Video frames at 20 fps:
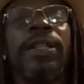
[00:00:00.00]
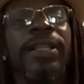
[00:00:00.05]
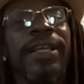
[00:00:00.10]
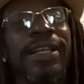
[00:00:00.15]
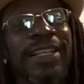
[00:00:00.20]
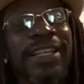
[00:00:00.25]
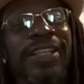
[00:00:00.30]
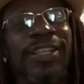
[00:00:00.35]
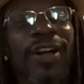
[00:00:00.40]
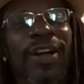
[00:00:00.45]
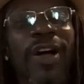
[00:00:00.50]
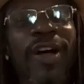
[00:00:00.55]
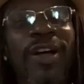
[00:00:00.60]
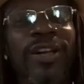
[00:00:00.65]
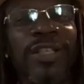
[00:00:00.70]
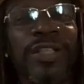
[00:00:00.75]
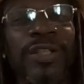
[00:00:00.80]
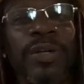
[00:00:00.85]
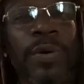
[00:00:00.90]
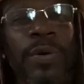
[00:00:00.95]
This is
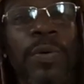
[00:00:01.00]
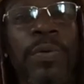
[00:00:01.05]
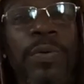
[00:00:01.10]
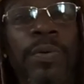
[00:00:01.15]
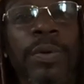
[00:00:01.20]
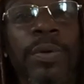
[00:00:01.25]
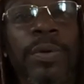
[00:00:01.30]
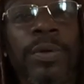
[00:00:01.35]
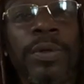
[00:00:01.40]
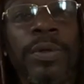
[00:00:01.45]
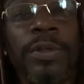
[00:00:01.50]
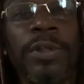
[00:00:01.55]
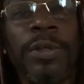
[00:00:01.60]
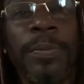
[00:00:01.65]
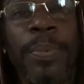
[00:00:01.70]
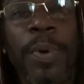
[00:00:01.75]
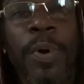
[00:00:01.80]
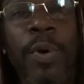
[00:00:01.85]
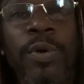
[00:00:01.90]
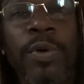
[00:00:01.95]
also
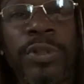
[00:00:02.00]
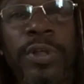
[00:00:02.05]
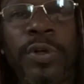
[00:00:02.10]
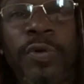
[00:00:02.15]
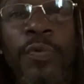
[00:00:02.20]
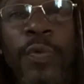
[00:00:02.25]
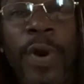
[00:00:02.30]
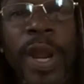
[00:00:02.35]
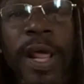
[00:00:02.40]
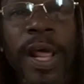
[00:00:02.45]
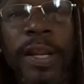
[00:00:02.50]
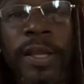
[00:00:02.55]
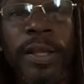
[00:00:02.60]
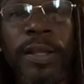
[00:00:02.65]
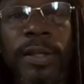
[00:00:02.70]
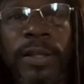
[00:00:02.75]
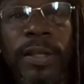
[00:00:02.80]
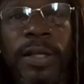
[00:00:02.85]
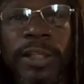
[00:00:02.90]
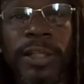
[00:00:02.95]
supposed to
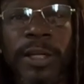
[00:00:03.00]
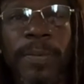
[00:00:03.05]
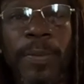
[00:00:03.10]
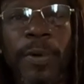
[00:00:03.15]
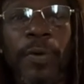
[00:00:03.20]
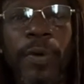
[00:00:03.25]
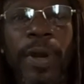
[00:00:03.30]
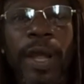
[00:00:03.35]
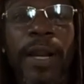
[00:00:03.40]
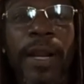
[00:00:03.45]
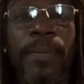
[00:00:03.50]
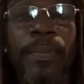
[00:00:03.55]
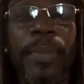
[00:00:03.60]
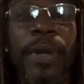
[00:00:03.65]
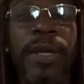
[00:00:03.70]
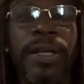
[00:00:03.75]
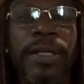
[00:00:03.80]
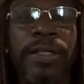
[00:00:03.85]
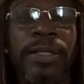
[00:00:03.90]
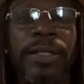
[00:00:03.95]
rally the Democratic
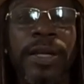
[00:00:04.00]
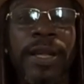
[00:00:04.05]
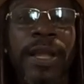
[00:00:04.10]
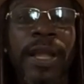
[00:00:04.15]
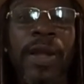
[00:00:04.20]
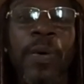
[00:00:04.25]
base